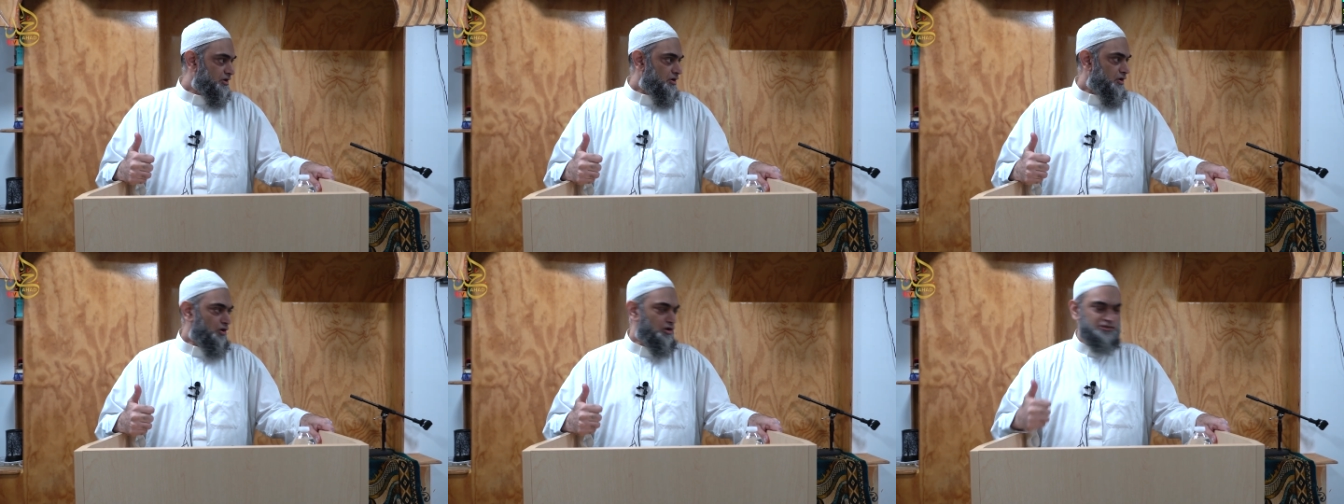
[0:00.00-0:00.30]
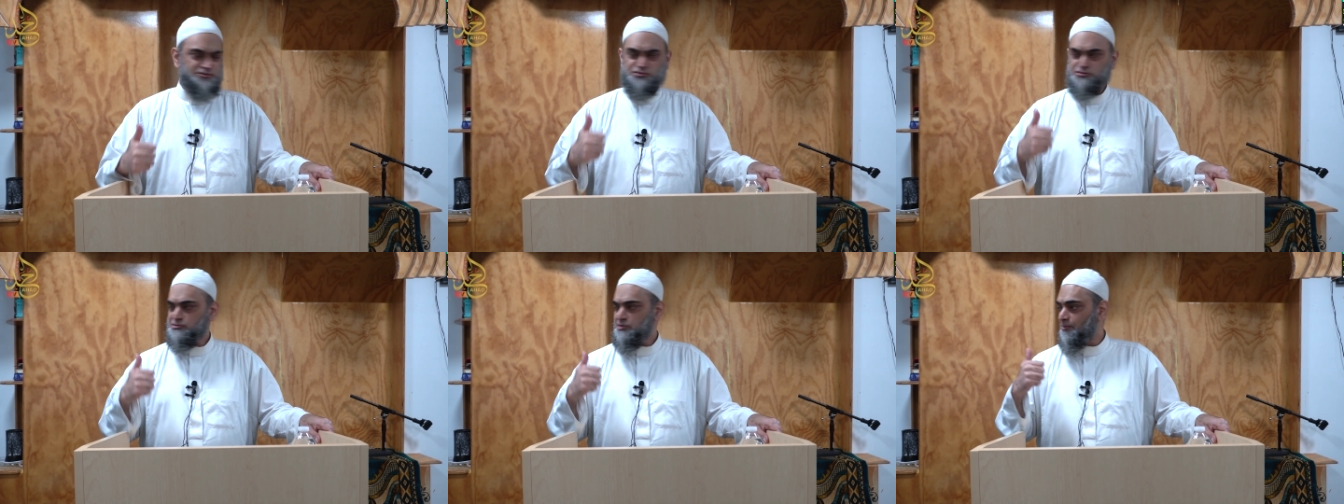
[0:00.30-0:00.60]

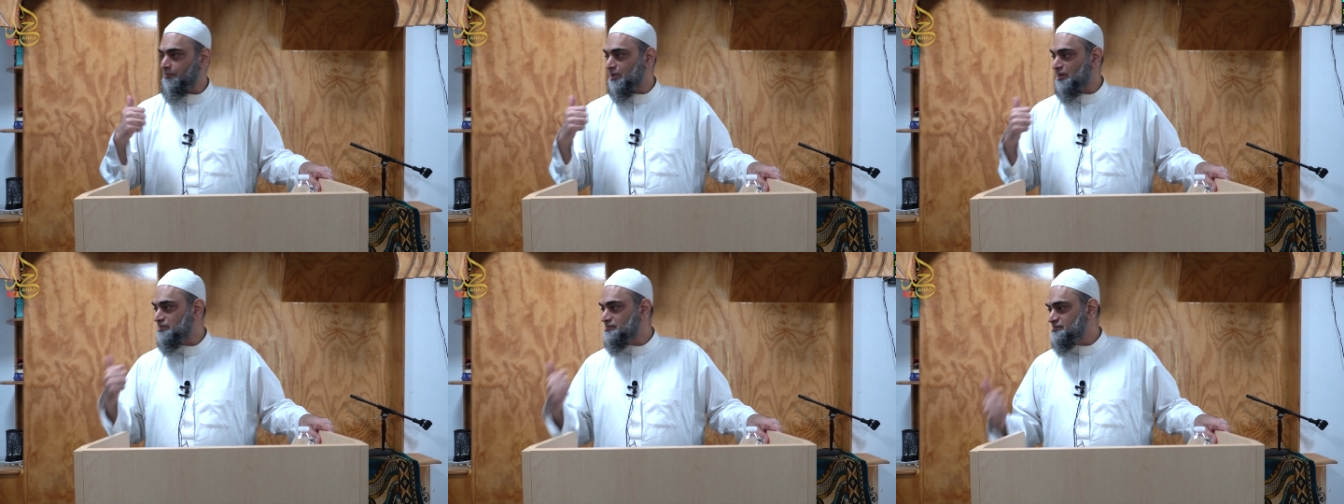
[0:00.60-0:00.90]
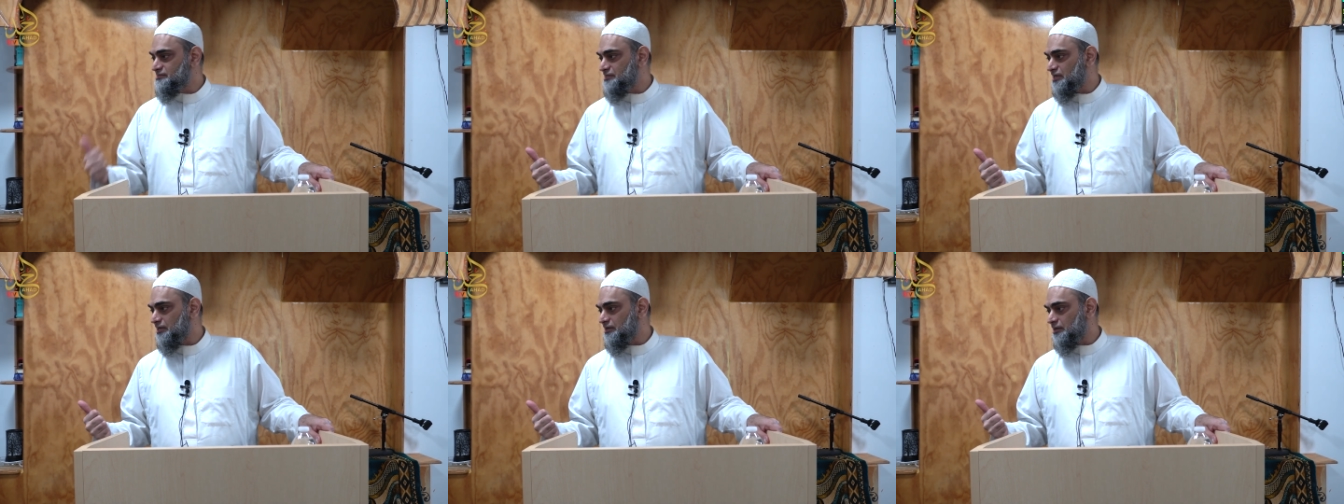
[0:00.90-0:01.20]
Also, somebody
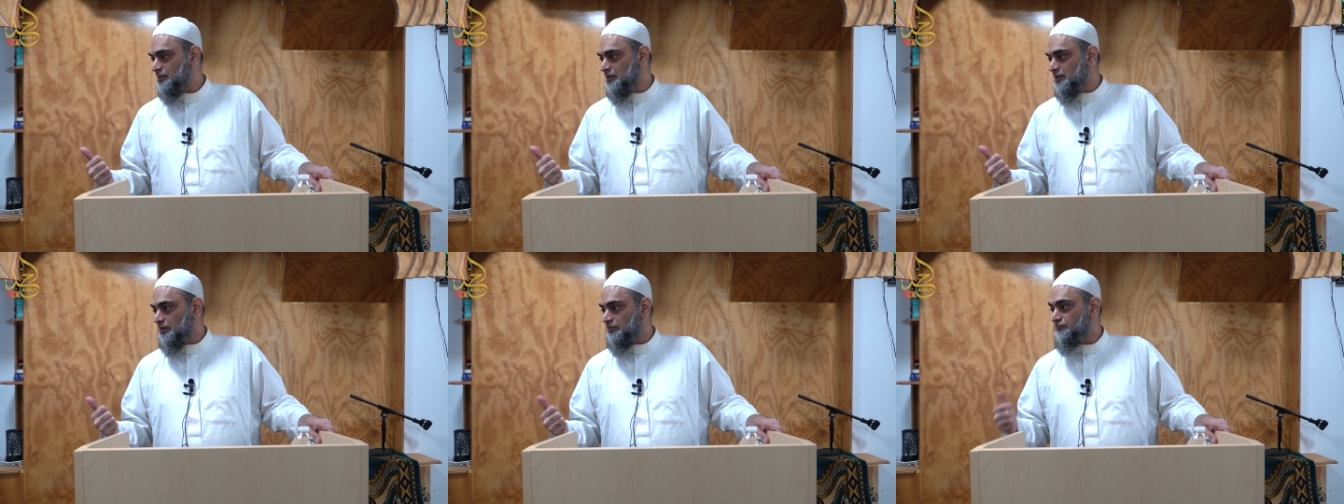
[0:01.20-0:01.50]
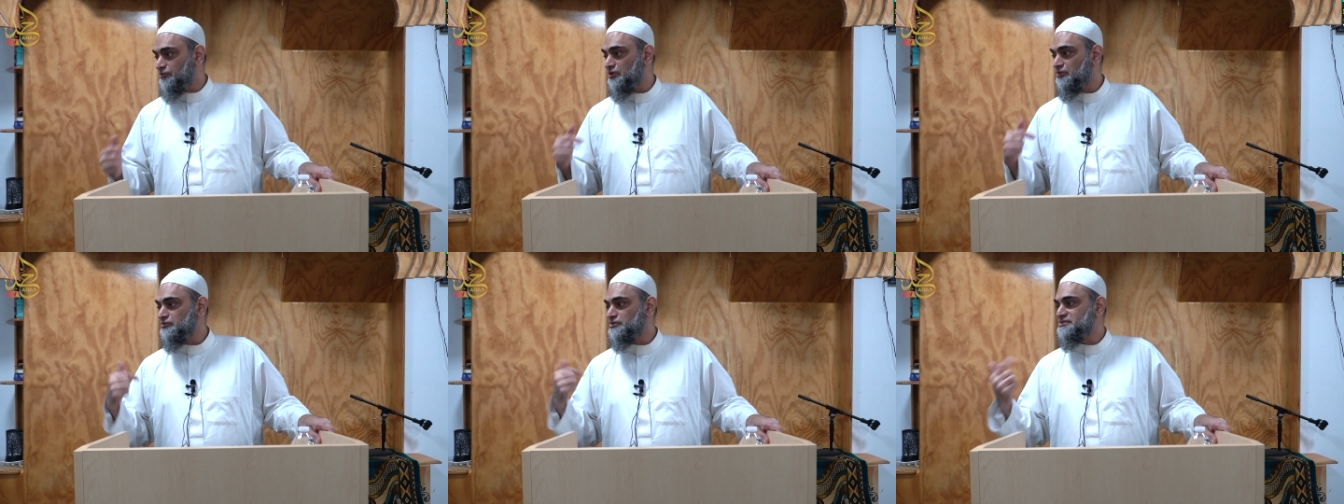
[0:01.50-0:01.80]
is sick,
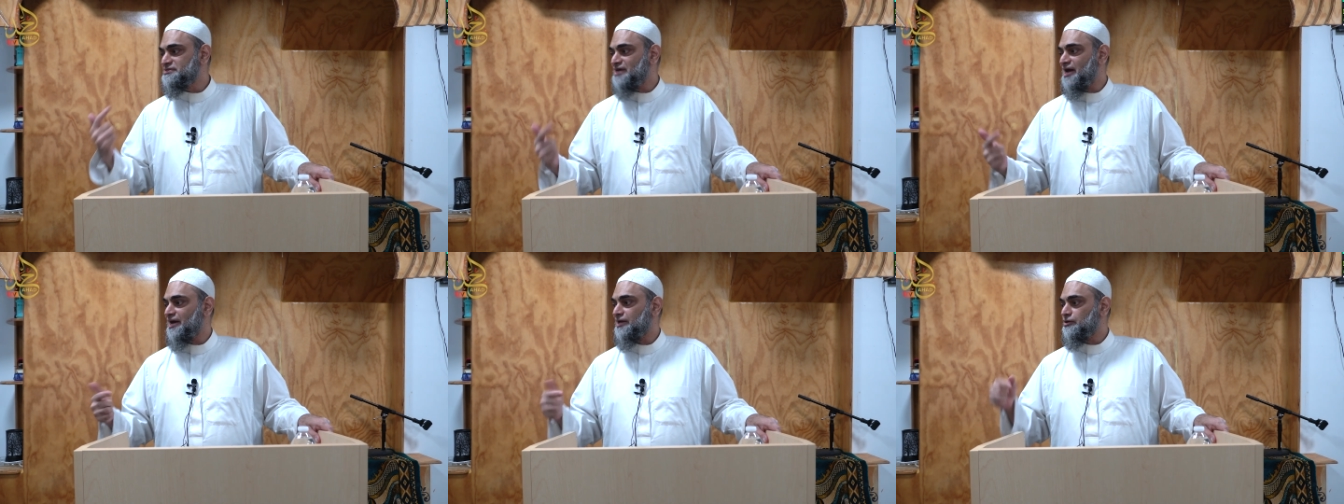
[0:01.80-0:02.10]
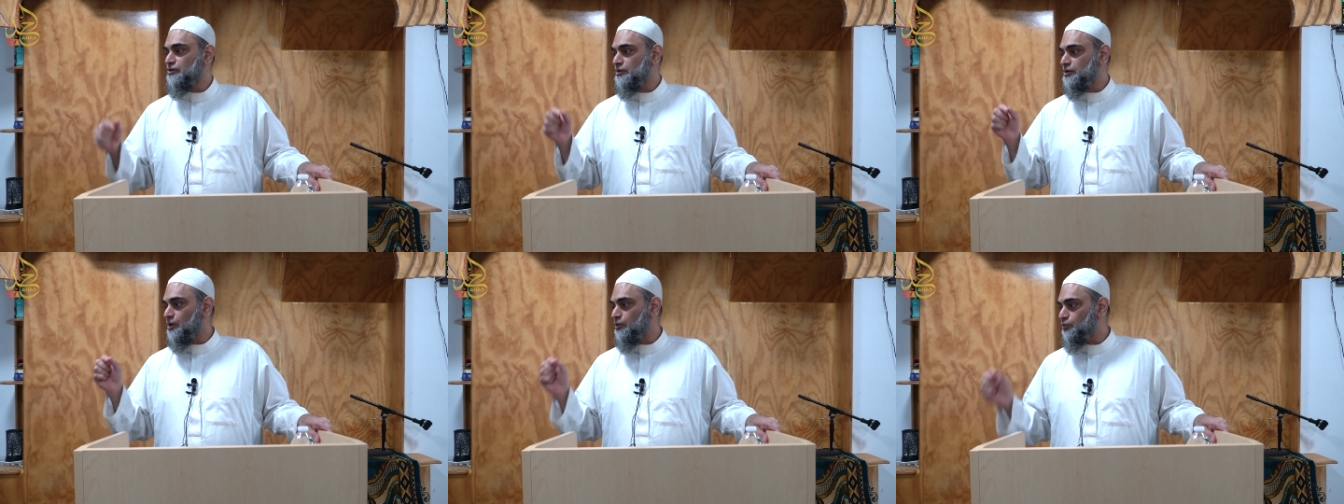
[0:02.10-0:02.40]
we
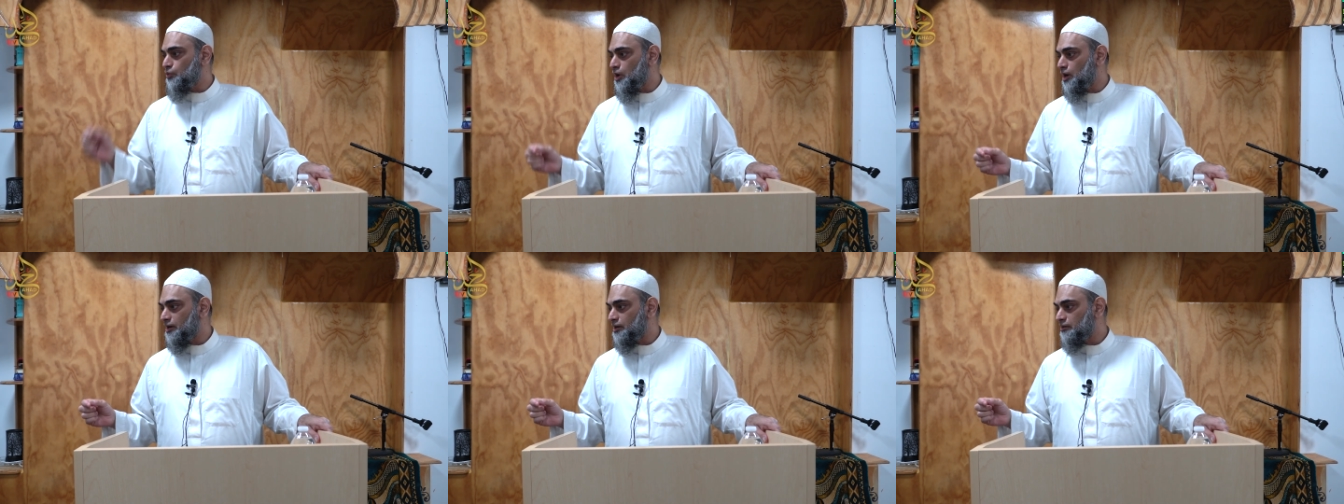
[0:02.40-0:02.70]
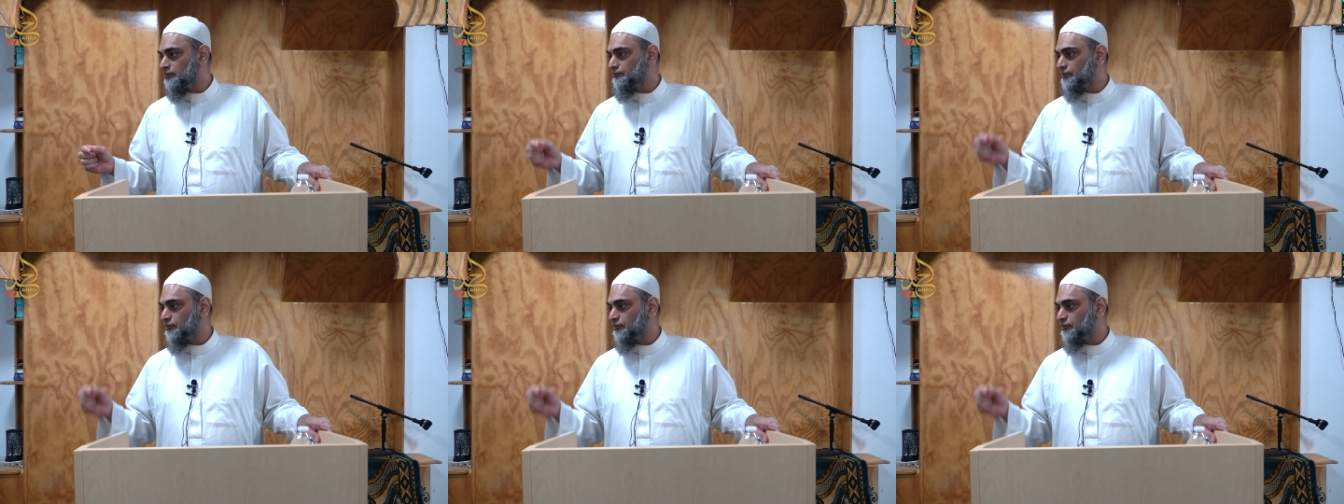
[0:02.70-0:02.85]
recite on a water,